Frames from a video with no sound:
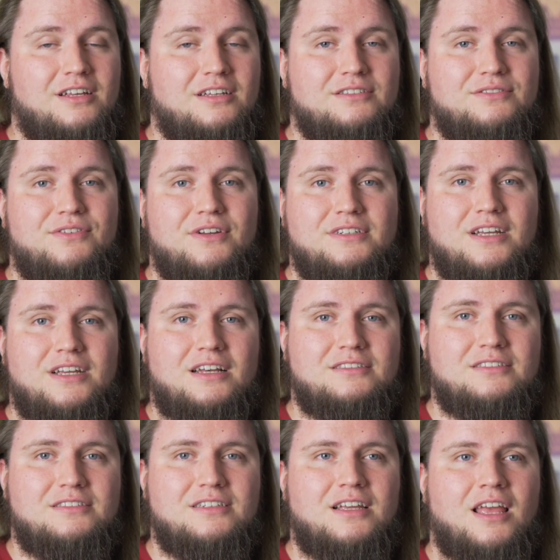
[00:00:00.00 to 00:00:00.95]
is
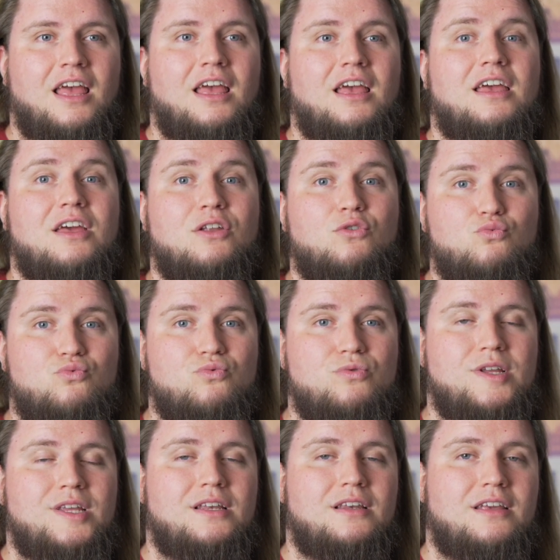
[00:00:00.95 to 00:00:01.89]
fantastic. It
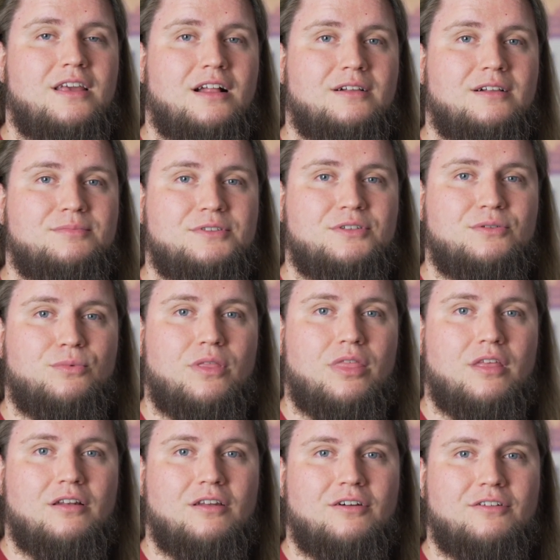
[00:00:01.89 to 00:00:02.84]
really helps you
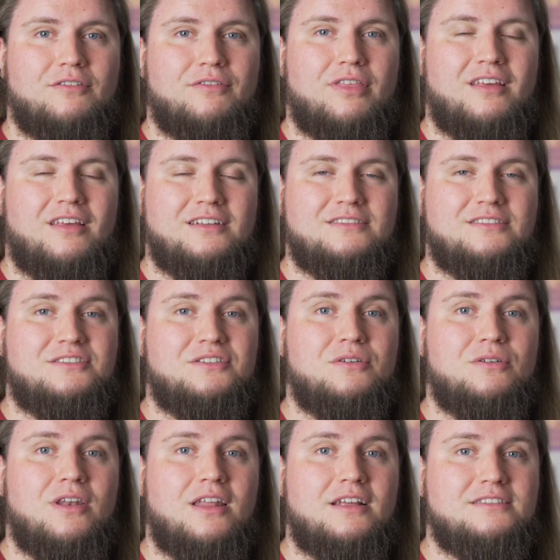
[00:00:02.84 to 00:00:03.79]
with a lot of things.
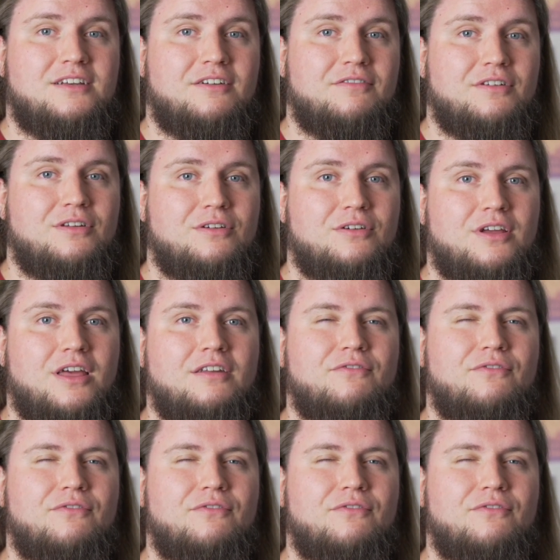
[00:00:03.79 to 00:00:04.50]
So let's have a look at a